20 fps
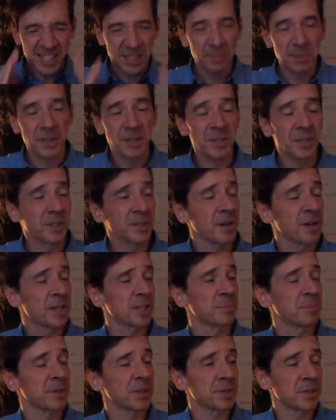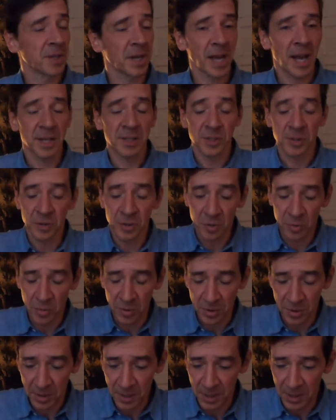to be discussed because it has to do with
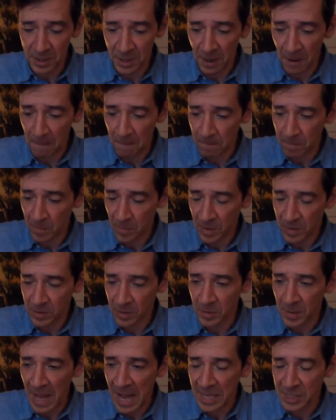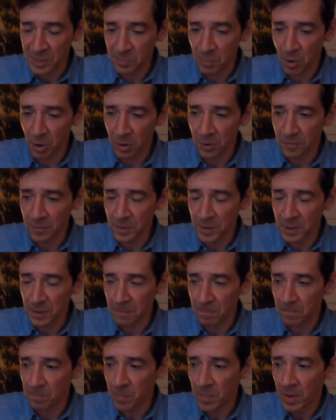the last part of the
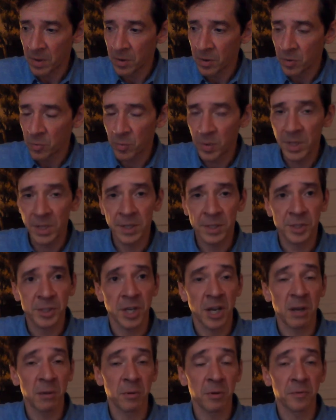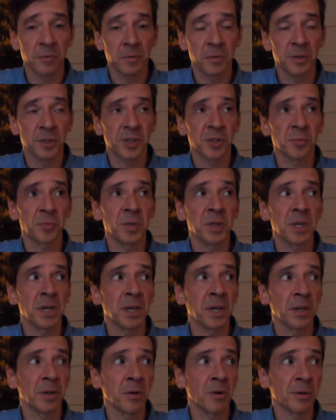reading assignment for this week,
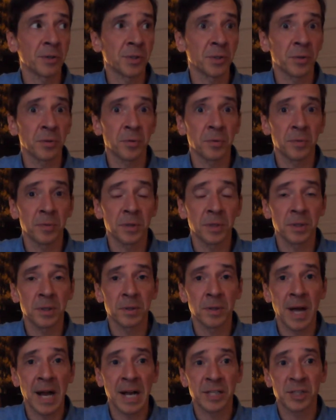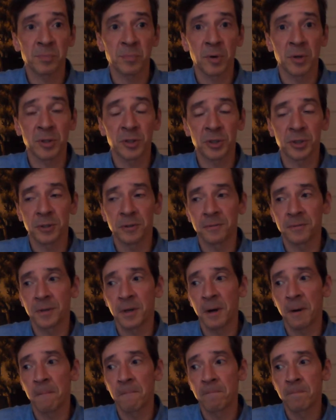and also the last bunch of
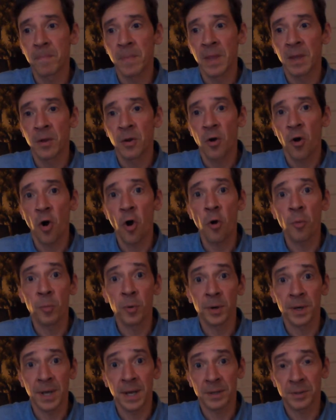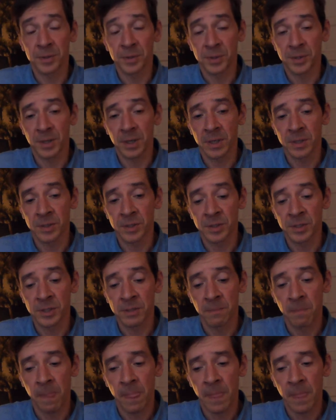homework exercises.